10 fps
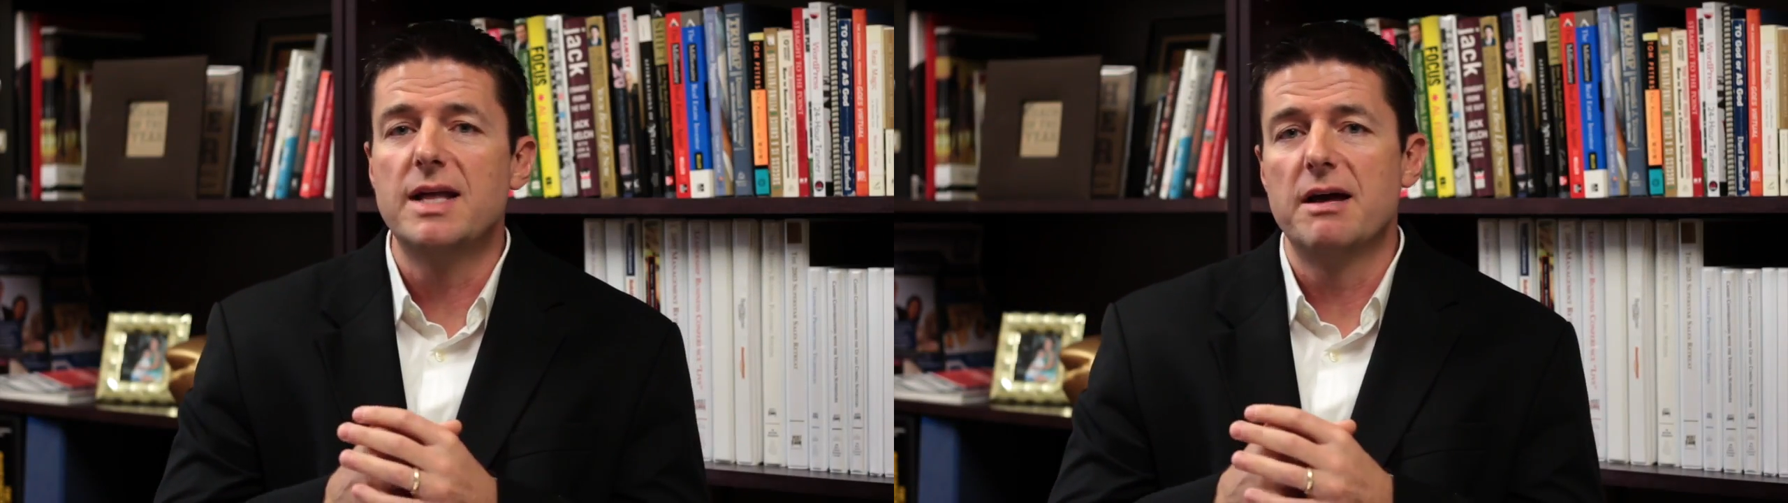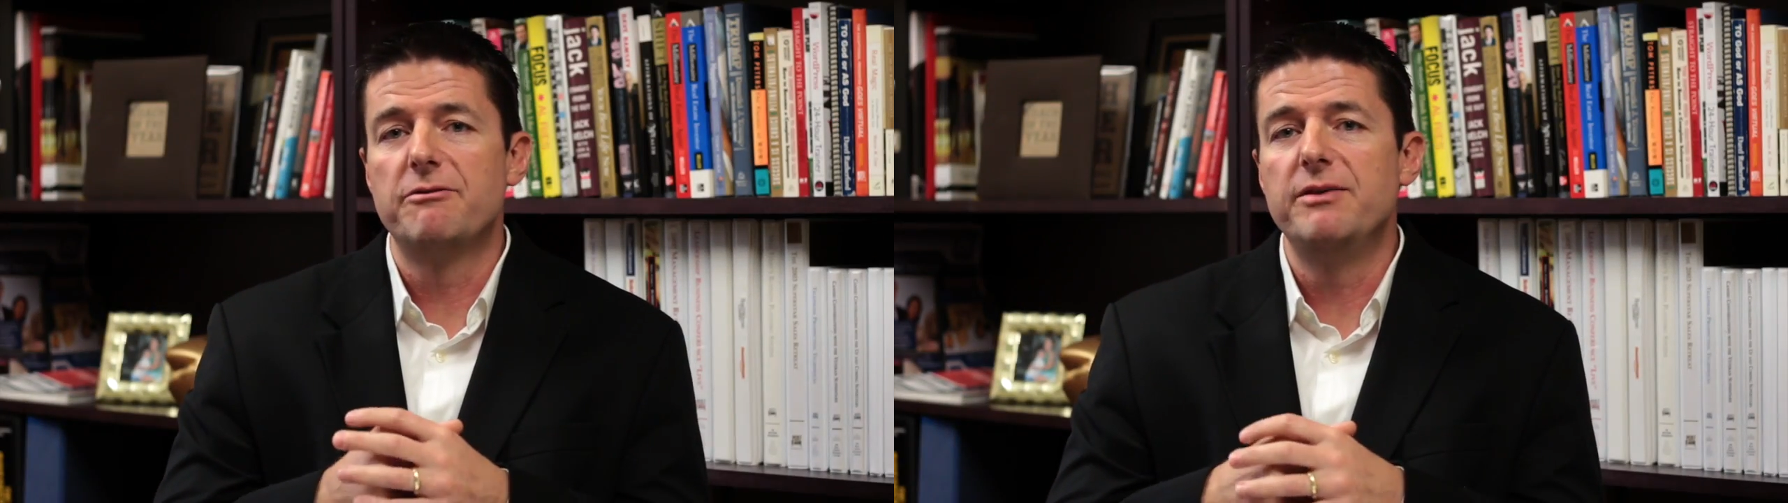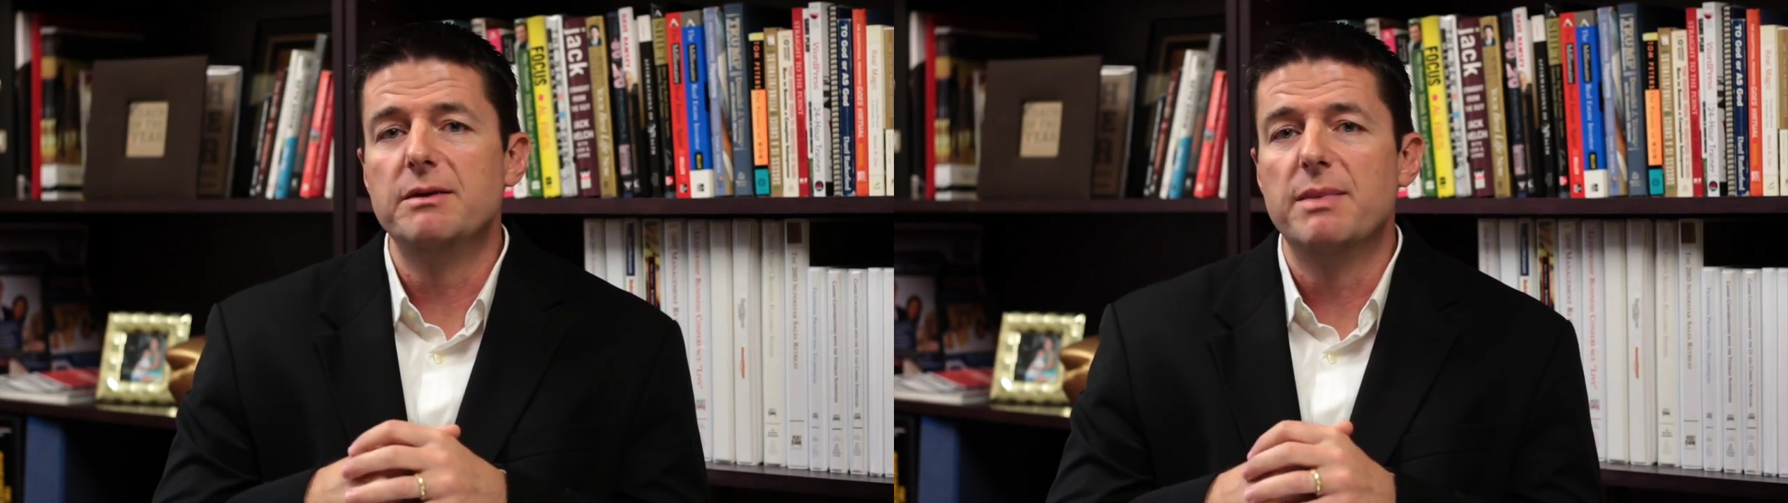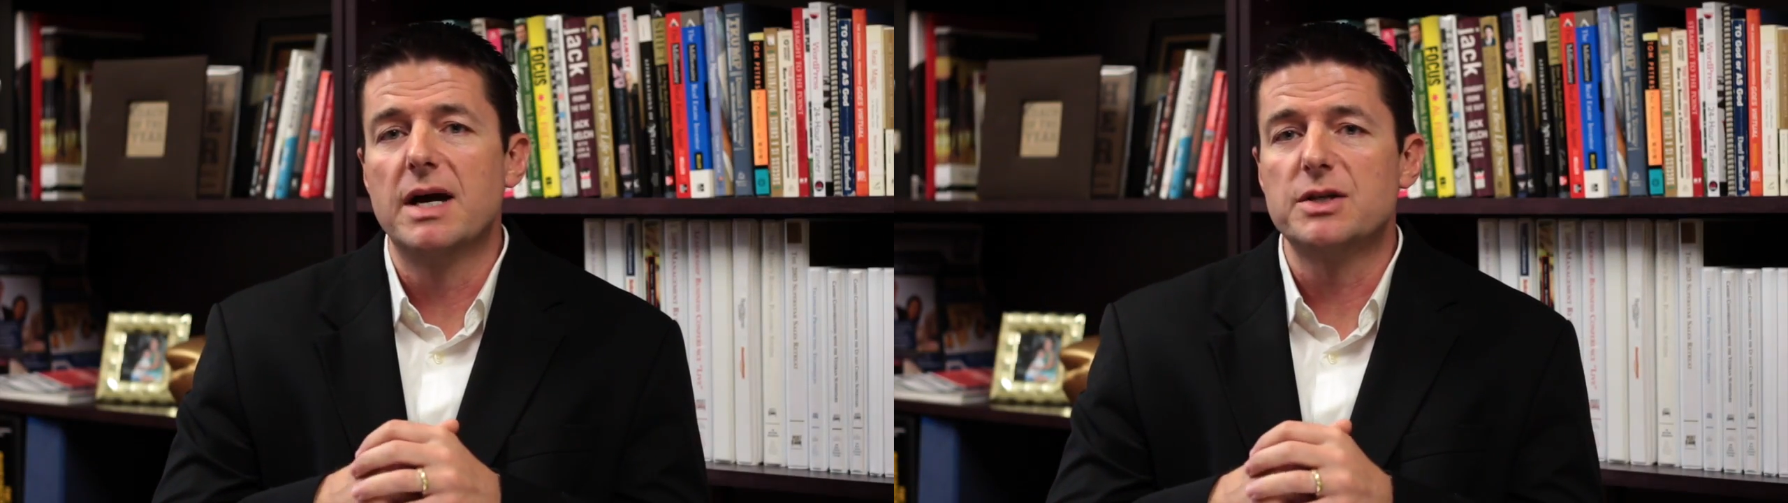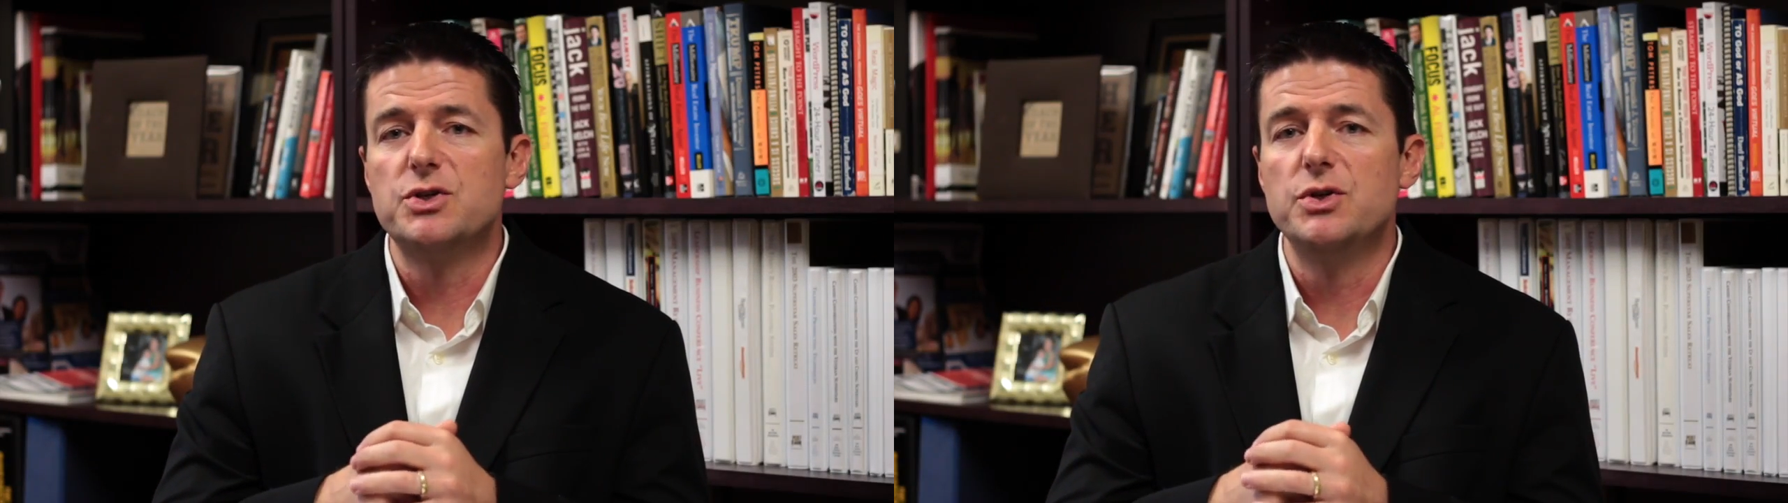that
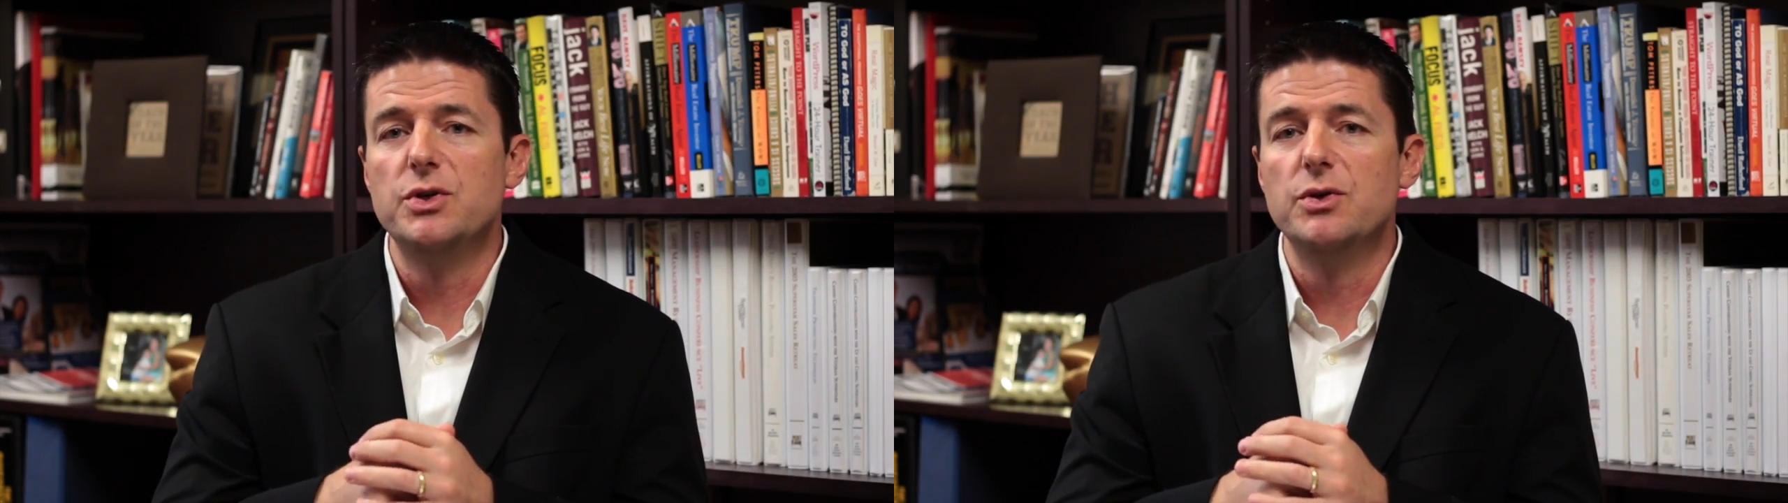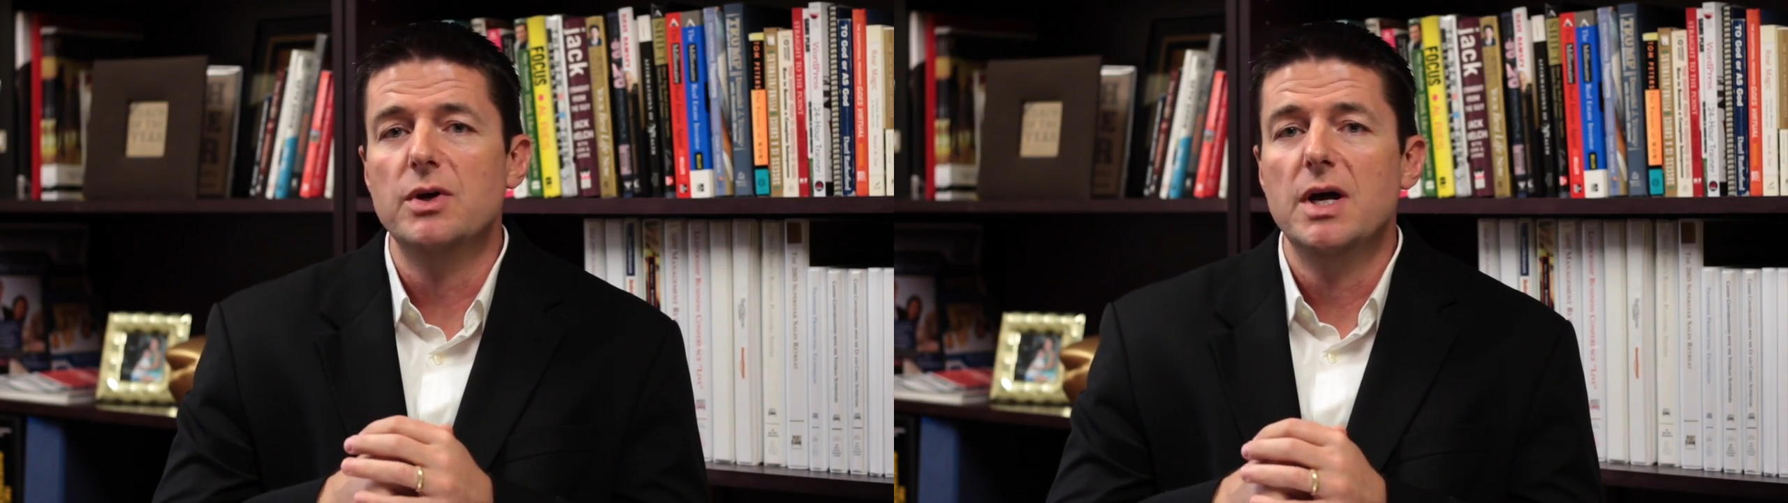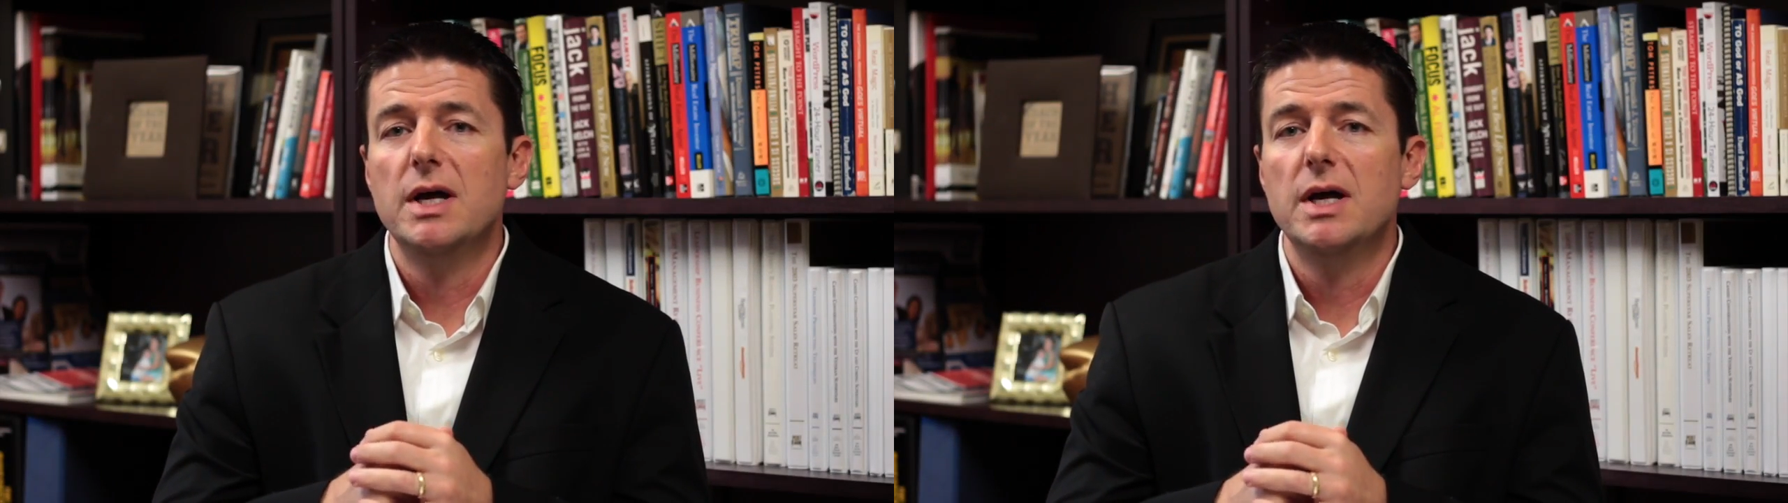feedback to you